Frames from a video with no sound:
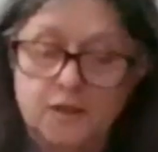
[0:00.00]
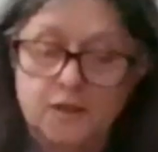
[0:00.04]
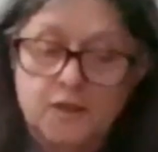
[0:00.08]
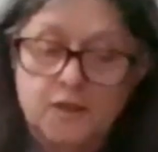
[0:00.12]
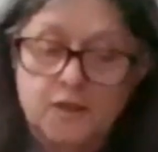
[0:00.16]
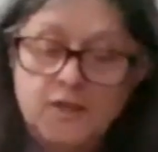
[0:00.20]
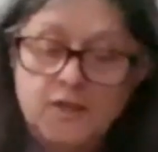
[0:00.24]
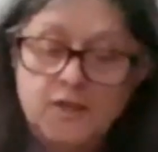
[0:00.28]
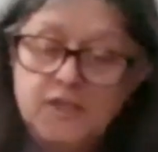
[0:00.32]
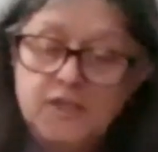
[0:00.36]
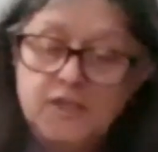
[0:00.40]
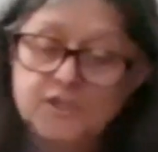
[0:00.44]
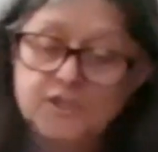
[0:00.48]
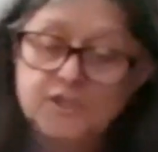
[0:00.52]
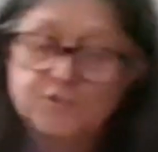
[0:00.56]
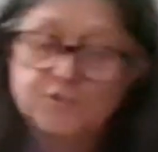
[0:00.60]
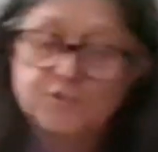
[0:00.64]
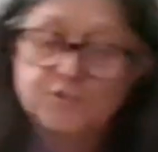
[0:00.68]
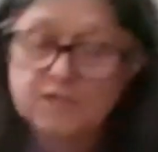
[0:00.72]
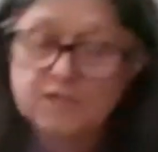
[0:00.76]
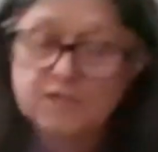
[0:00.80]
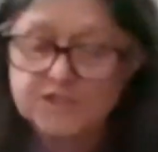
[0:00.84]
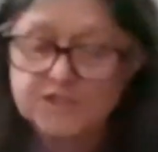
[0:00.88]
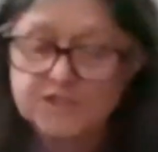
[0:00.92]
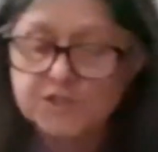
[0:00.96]
He
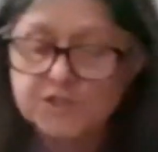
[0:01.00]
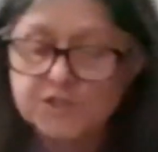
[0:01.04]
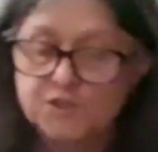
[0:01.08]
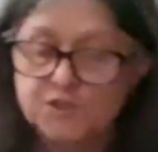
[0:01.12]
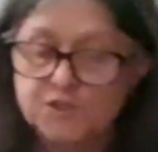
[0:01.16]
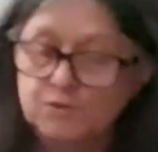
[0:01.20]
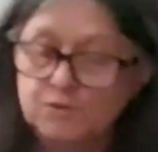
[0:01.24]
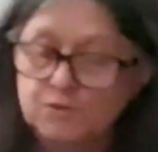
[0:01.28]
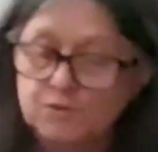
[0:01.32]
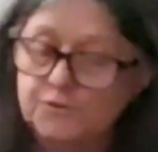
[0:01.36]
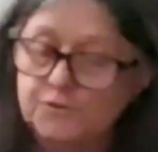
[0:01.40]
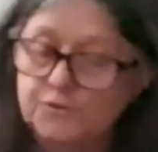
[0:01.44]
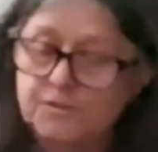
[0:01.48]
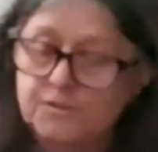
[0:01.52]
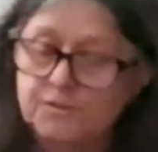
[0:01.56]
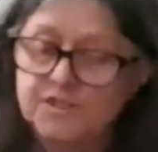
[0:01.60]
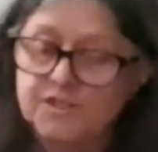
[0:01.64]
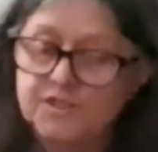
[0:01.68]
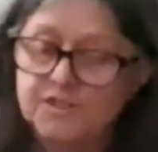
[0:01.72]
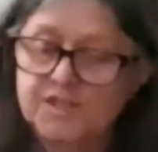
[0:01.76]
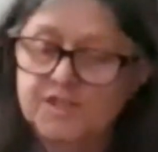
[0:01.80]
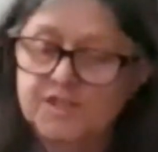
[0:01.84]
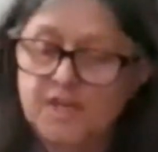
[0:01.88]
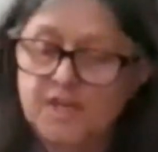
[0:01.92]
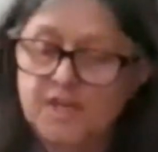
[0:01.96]
addressed the children
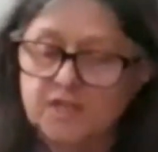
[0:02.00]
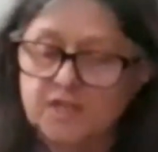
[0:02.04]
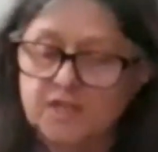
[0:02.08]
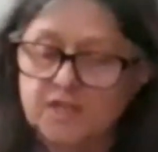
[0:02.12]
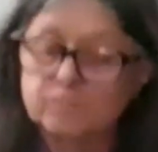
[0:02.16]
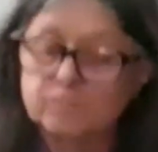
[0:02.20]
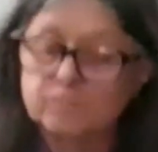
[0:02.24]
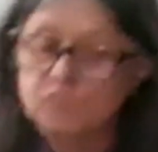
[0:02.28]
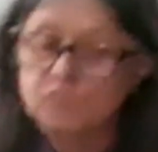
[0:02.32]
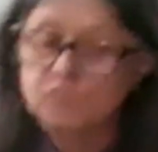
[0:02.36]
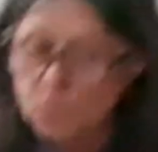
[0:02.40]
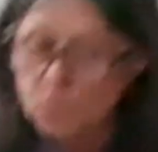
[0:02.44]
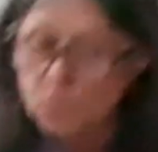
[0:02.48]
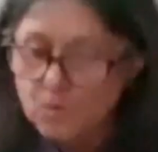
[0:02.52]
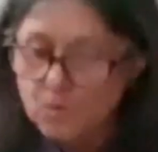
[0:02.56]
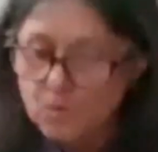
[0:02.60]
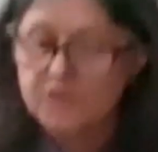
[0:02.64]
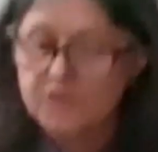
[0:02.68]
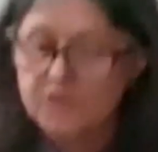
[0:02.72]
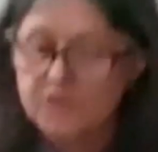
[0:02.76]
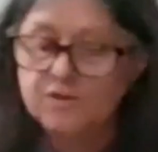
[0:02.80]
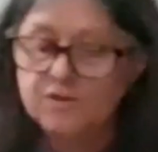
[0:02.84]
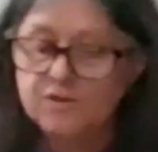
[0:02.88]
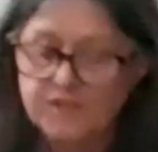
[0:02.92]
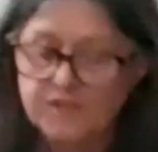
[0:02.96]
saying, "The one
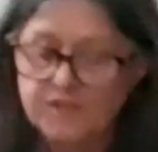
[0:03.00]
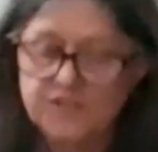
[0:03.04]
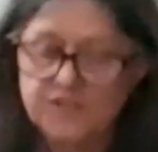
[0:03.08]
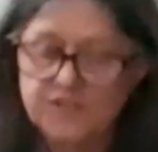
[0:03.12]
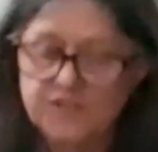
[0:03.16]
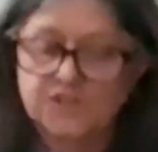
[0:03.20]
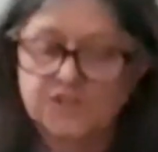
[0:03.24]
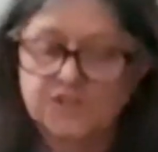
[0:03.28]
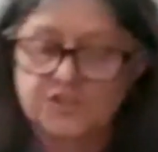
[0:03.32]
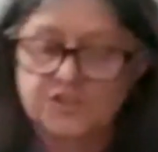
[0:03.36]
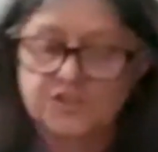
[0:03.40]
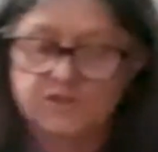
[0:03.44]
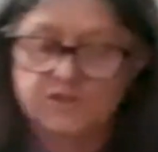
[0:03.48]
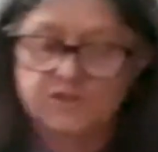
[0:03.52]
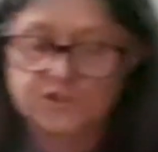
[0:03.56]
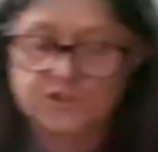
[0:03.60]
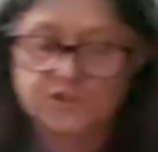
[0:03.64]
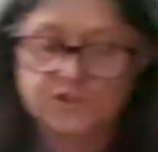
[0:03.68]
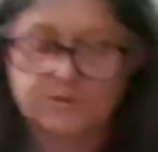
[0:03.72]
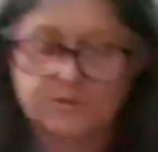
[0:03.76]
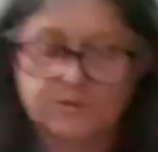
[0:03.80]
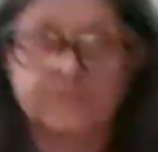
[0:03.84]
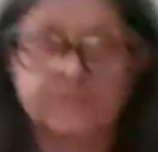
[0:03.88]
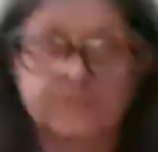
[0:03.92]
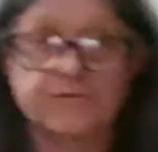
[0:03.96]
who gets to the
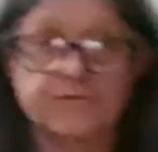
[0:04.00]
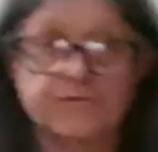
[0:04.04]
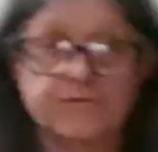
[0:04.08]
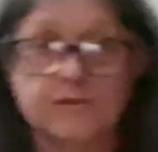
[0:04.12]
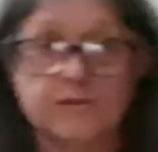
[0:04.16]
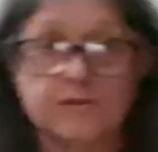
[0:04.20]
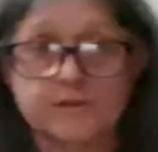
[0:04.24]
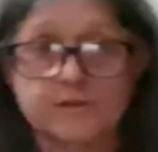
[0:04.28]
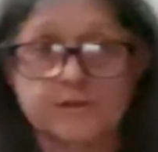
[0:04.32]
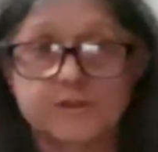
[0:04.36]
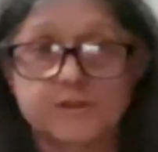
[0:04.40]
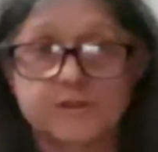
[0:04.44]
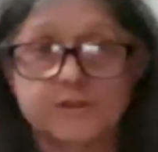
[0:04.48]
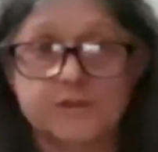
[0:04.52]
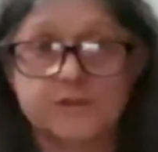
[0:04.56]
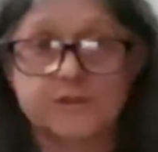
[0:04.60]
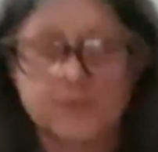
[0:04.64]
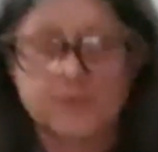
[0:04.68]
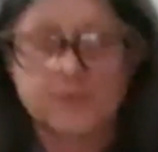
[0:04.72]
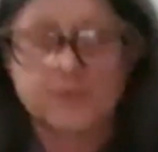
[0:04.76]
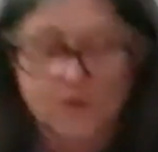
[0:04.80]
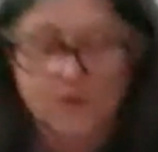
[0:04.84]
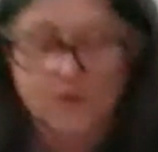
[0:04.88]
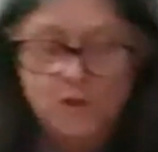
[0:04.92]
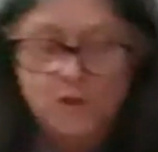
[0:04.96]
tree first
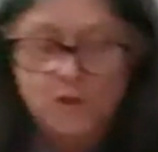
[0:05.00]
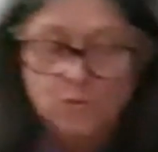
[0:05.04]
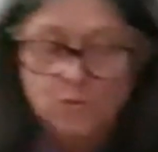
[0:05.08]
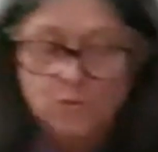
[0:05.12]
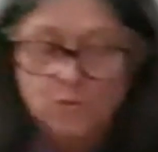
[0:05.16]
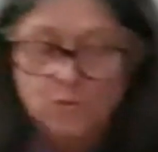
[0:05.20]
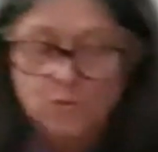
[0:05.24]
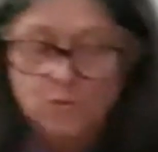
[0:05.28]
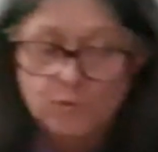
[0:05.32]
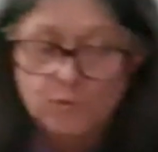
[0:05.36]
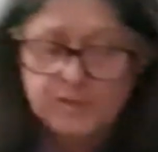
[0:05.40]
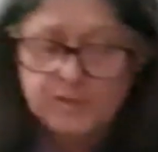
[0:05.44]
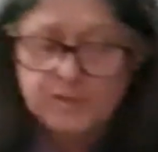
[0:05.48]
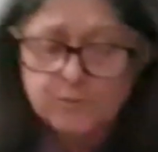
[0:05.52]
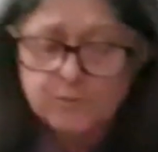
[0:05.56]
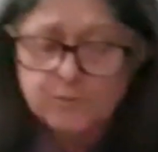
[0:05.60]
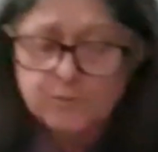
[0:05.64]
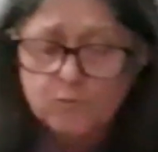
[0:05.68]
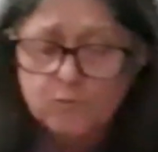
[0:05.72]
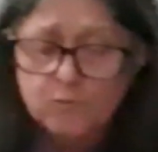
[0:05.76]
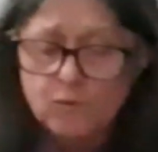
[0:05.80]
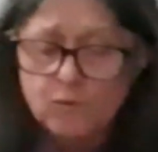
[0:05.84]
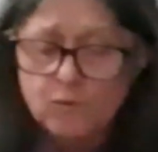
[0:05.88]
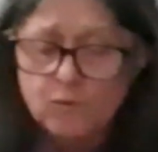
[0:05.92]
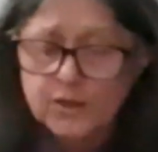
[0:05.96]
will be
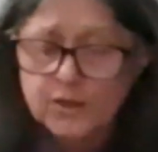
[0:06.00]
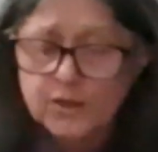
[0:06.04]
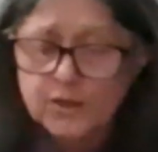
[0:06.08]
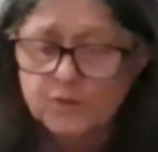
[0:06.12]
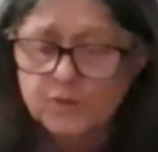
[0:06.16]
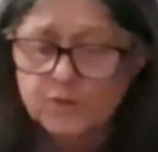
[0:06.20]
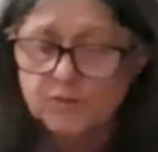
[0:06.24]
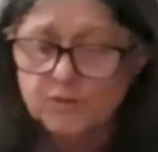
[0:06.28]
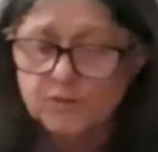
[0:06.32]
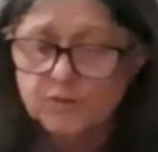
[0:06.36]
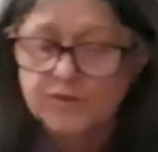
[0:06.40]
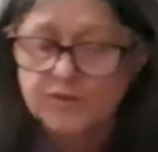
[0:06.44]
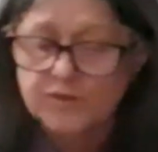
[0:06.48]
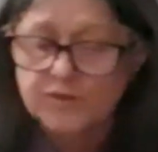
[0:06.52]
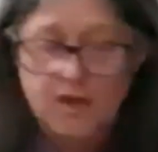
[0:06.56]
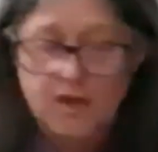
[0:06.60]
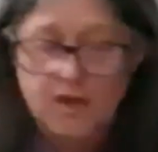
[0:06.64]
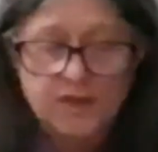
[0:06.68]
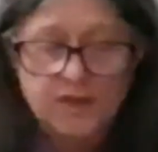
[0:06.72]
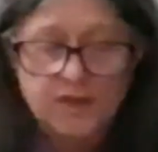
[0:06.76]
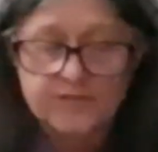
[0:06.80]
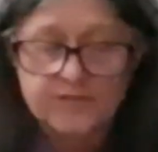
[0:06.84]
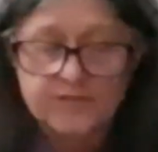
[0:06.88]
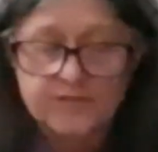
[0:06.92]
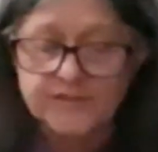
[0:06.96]
rewarded with
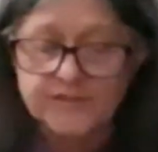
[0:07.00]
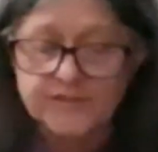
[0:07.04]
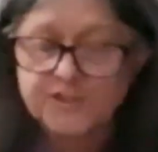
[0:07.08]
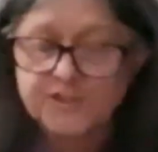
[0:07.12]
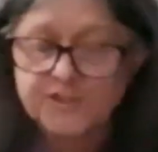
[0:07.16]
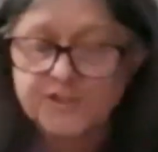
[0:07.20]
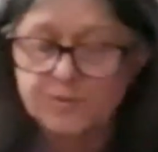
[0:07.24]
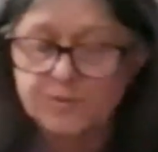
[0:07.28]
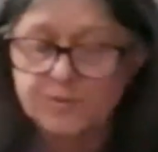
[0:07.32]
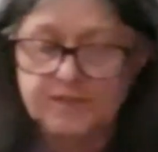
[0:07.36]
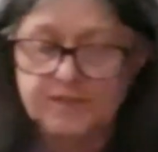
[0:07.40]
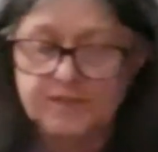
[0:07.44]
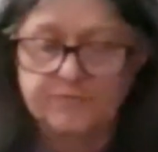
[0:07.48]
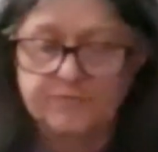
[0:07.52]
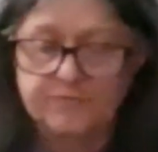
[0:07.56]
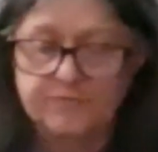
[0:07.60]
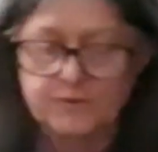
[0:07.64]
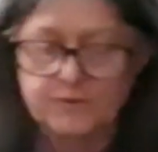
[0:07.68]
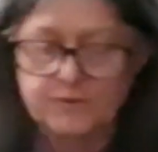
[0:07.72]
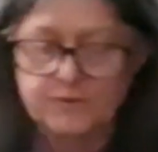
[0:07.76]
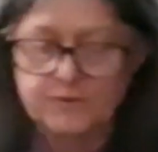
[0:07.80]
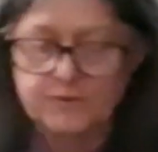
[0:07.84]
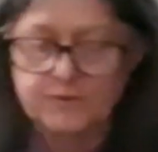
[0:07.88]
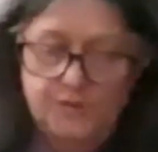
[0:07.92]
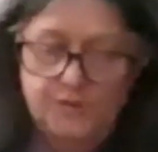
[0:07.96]
all of the sweet
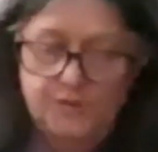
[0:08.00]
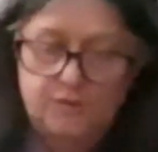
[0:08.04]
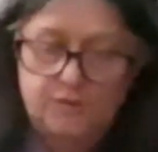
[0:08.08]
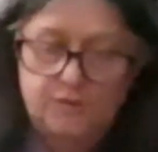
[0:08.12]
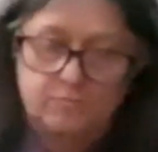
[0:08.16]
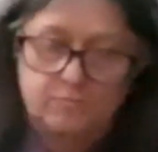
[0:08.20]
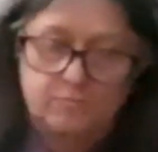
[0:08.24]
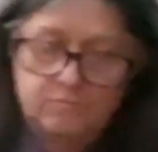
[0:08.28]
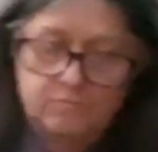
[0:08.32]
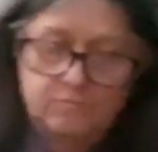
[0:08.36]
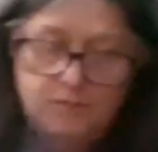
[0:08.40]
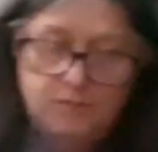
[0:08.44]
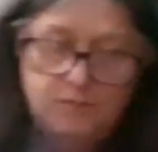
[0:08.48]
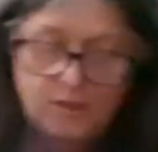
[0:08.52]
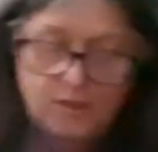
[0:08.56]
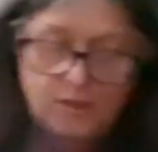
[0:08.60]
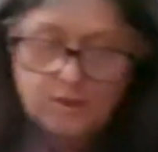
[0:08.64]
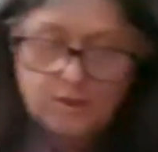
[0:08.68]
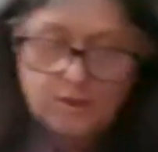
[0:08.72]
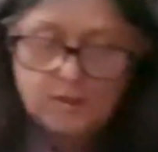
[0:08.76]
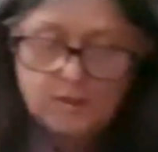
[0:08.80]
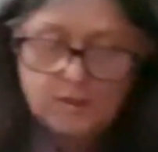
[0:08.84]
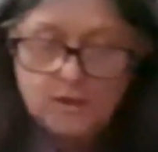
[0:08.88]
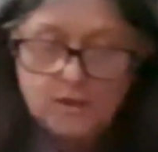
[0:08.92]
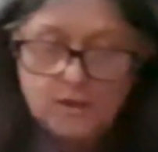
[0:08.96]
fruits."
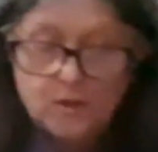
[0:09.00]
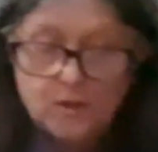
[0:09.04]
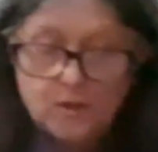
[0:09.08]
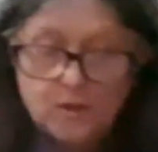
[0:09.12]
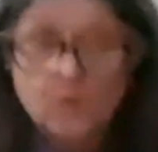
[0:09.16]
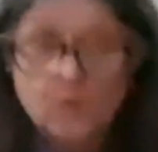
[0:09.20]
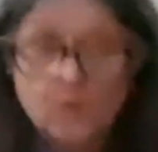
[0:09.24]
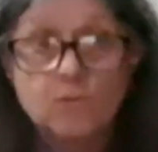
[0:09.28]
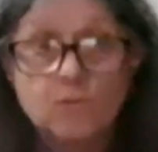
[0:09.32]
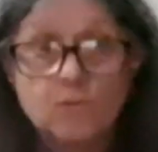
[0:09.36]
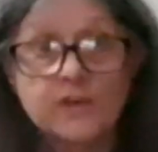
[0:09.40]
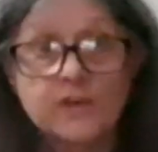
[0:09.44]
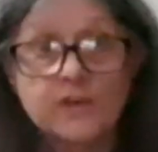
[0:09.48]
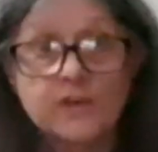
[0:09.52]
When he